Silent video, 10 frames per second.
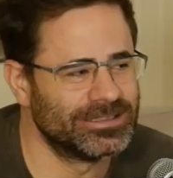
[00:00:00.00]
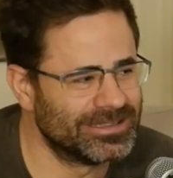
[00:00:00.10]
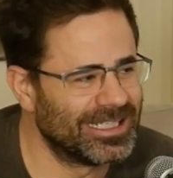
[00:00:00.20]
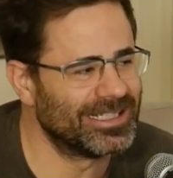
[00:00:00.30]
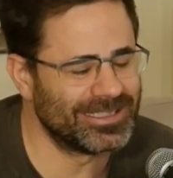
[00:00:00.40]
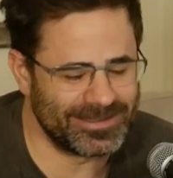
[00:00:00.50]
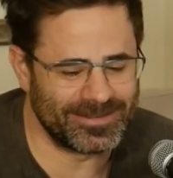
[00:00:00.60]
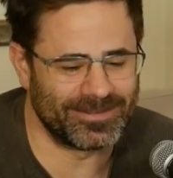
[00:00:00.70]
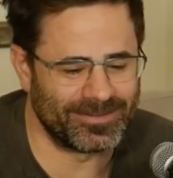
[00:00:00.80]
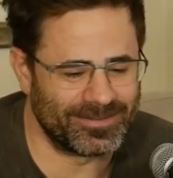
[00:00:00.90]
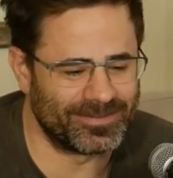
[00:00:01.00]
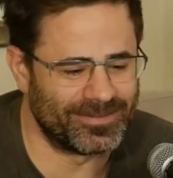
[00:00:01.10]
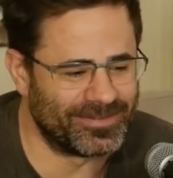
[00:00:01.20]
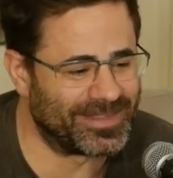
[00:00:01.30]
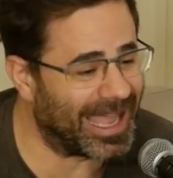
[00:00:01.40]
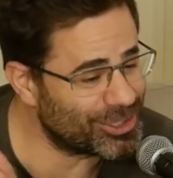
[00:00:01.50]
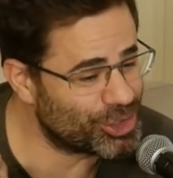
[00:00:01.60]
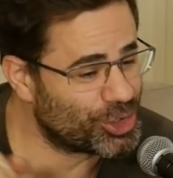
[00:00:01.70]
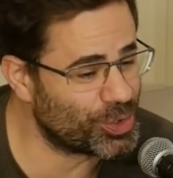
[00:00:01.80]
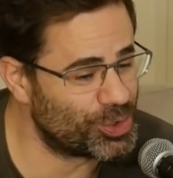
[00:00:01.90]
homes and we fucking rage. That's
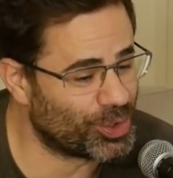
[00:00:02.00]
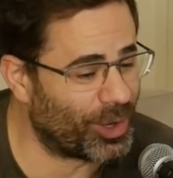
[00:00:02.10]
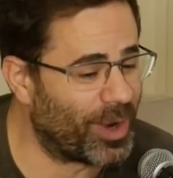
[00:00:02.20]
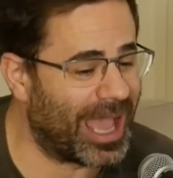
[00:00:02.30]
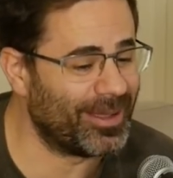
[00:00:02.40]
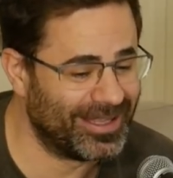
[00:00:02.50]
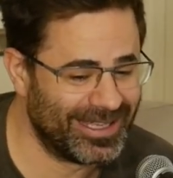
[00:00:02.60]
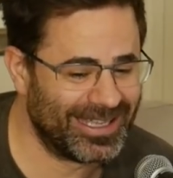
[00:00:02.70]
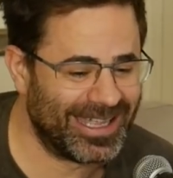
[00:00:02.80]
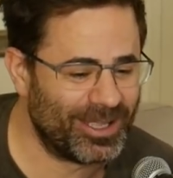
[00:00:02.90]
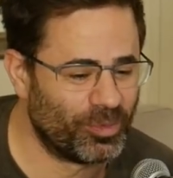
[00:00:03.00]
the true story. What that's the true story.